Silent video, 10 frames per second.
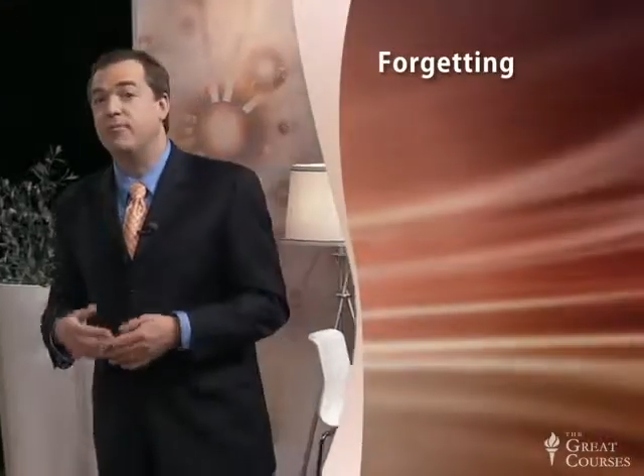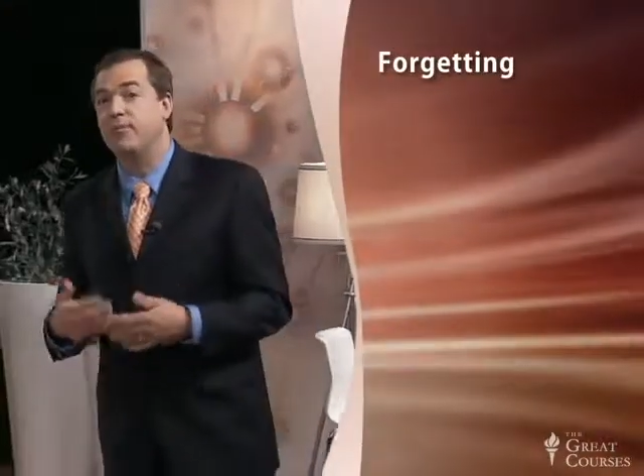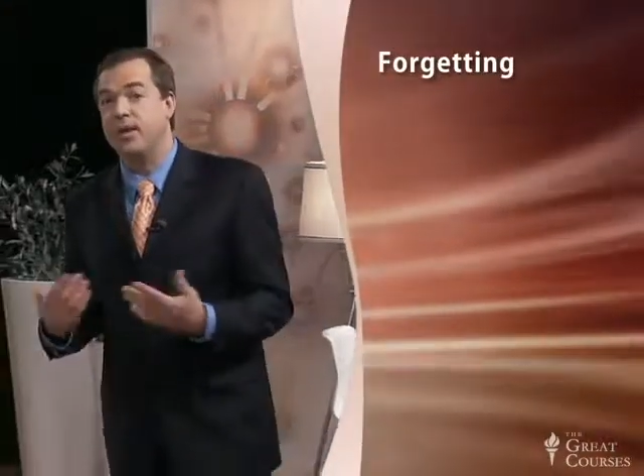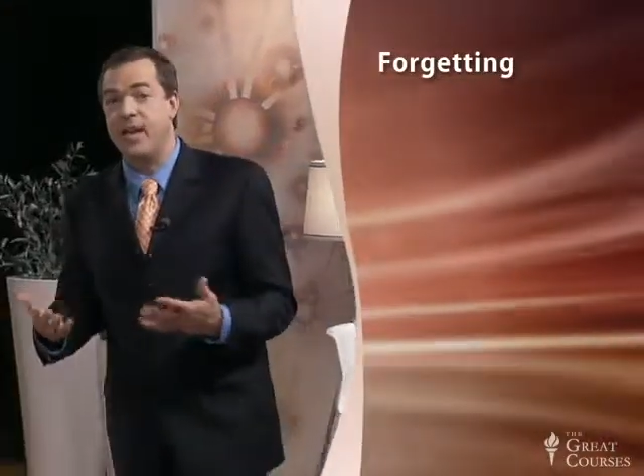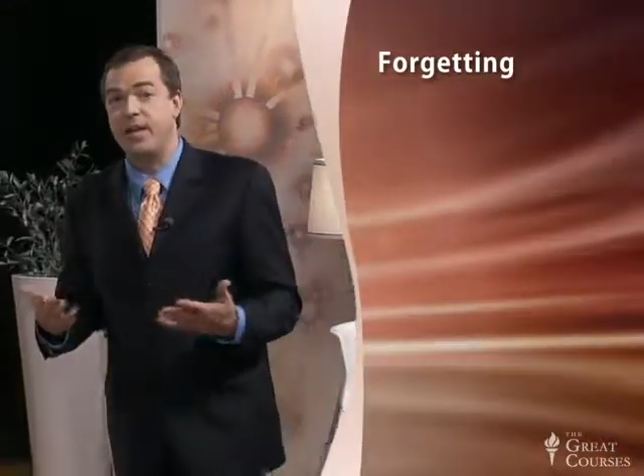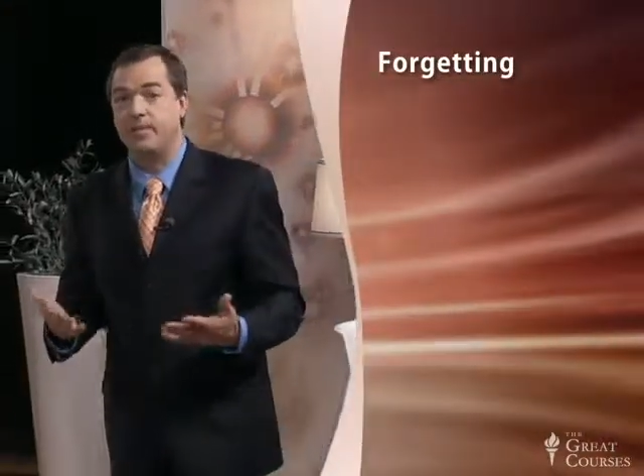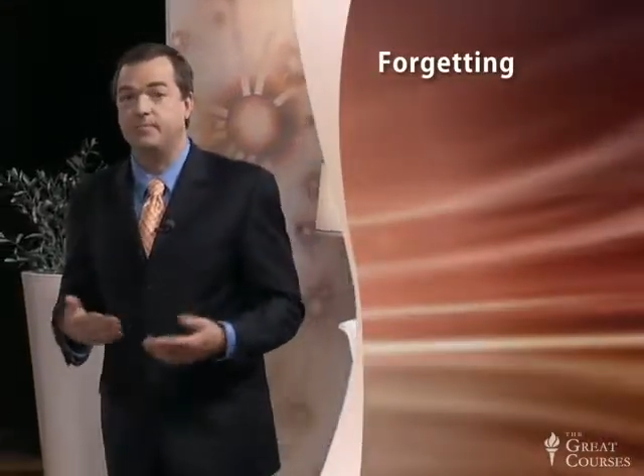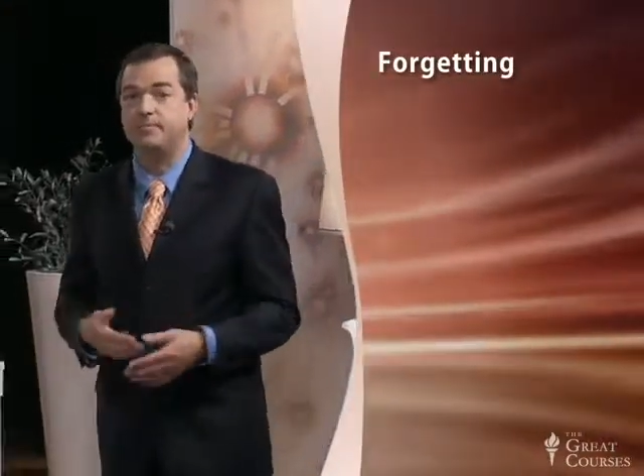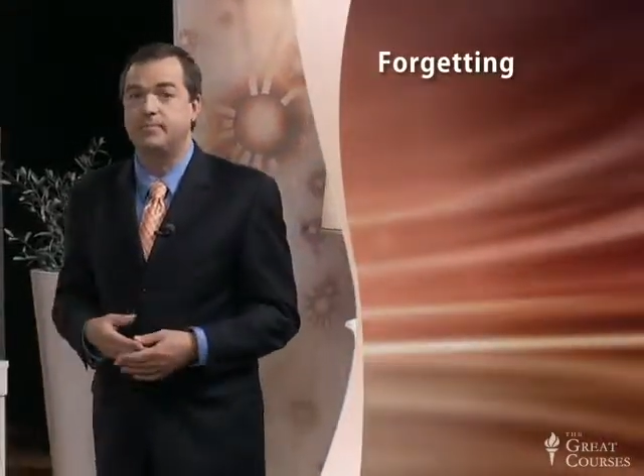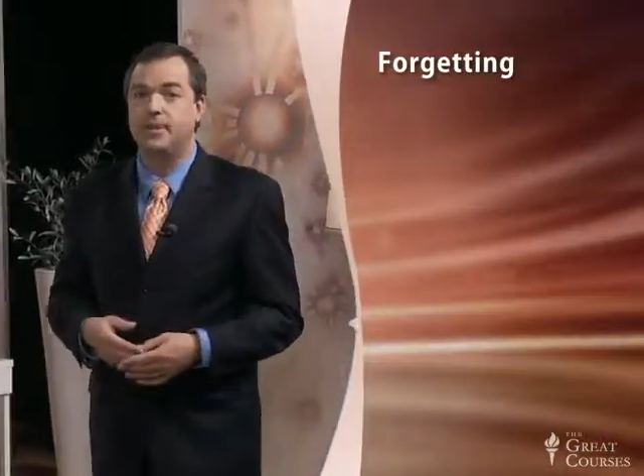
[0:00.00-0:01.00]
forgetting,
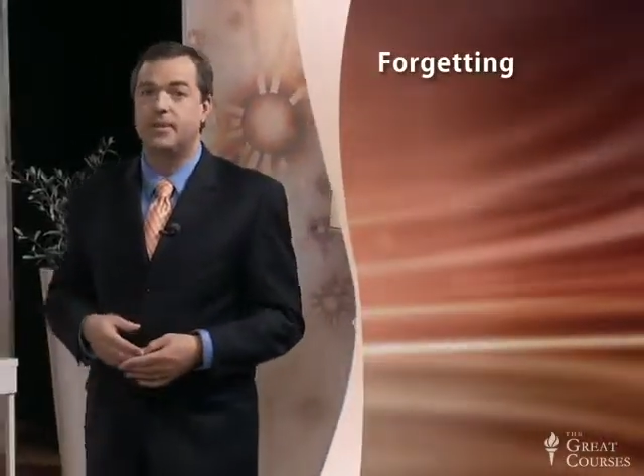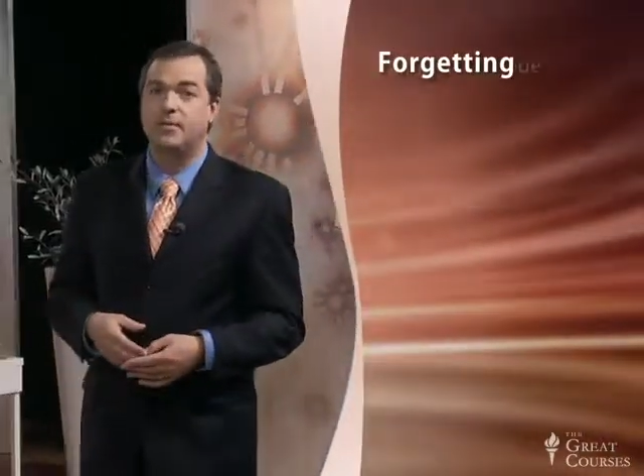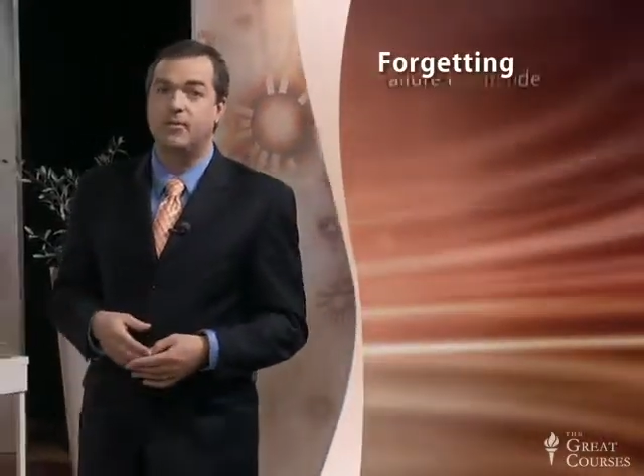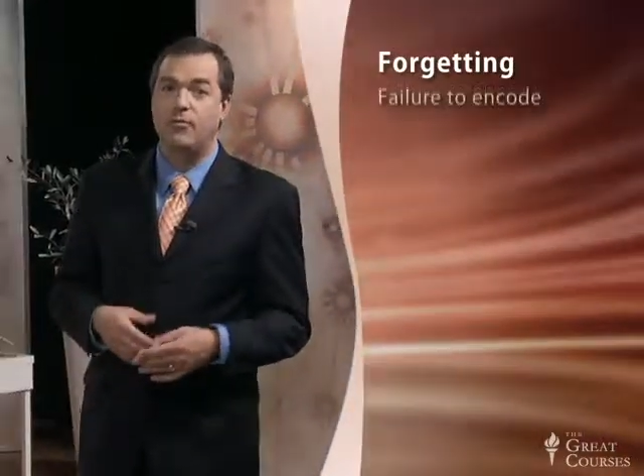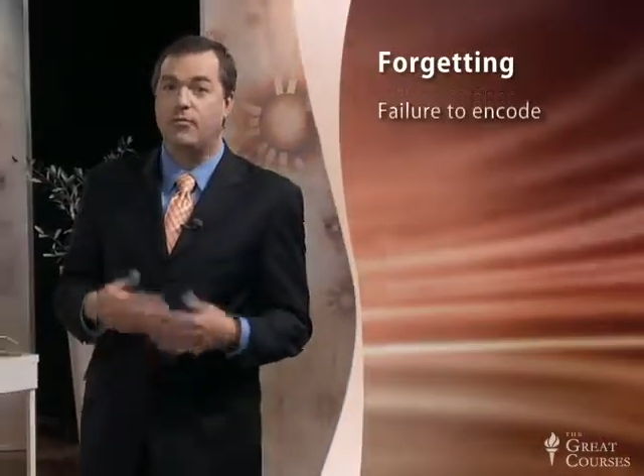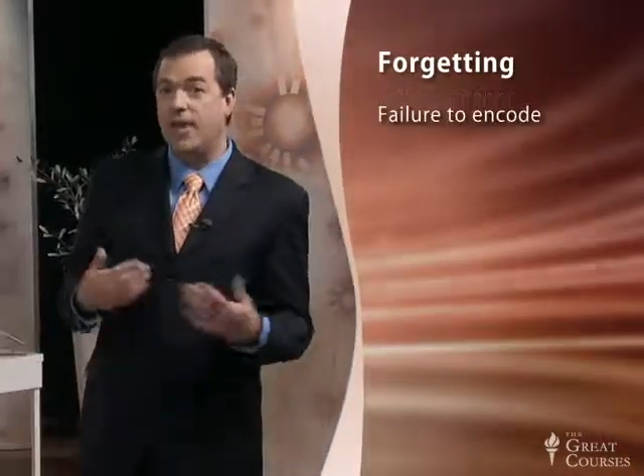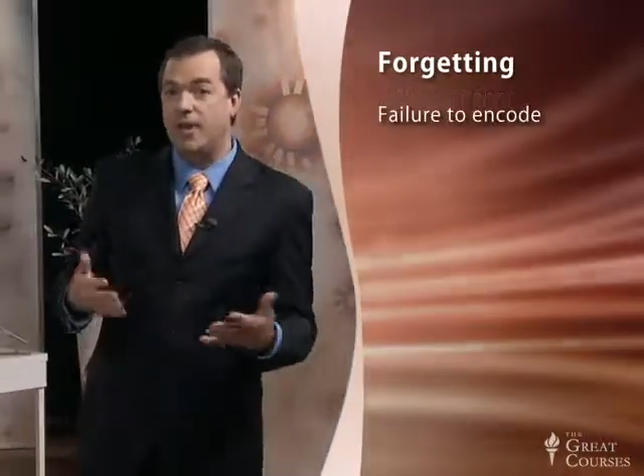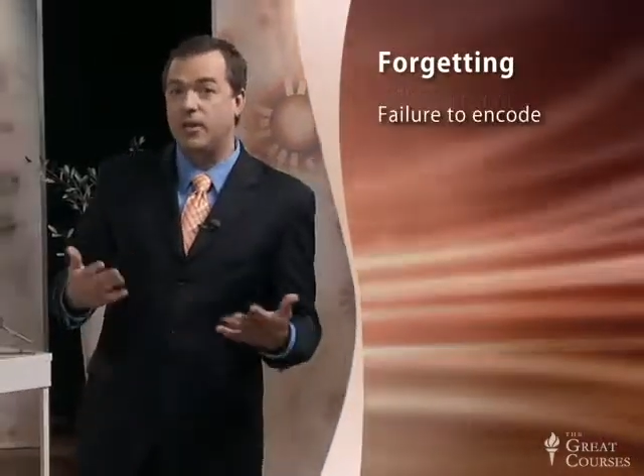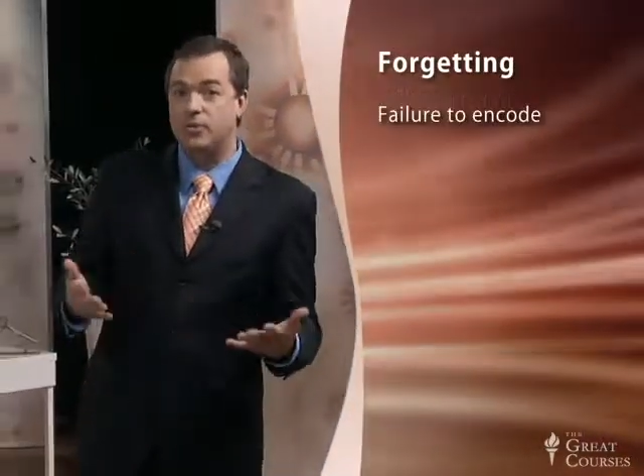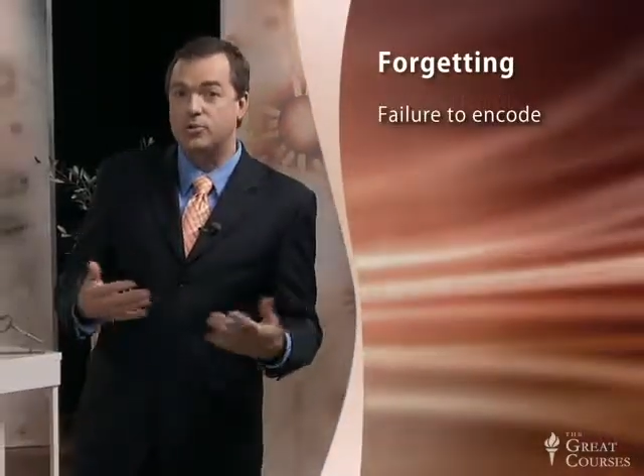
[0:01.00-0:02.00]

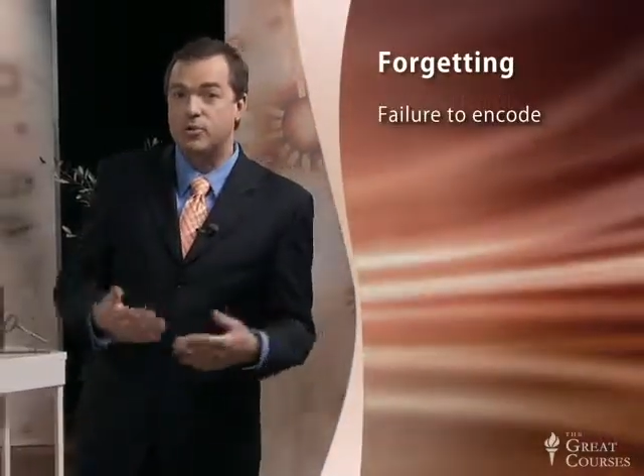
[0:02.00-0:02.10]
failures